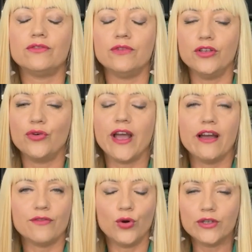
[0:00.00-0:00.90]
you
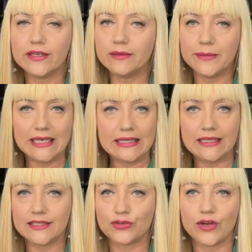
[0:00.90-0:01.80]
have all the
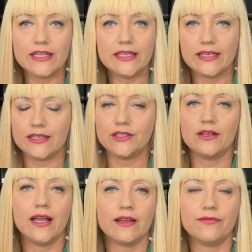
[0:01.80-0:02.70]
amenities right there. Like